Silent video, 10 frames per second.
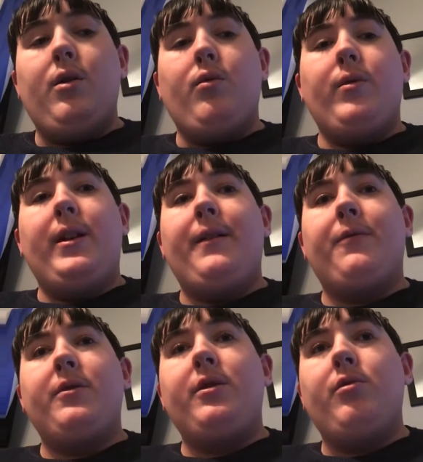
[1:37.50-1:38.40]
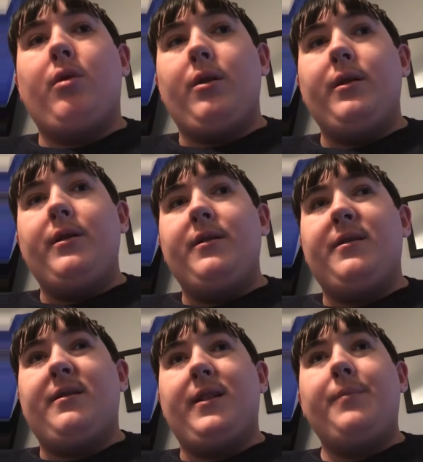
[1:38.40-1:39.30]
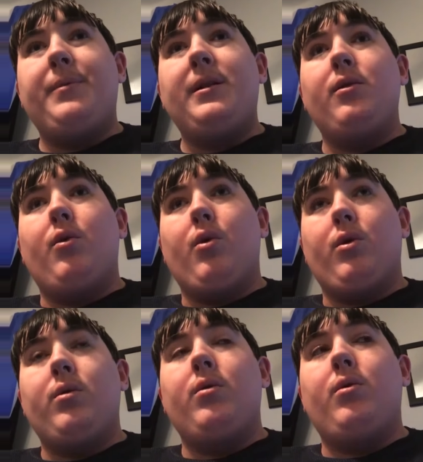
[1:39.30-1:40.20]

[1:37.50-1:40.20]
Whenever you are sleepy or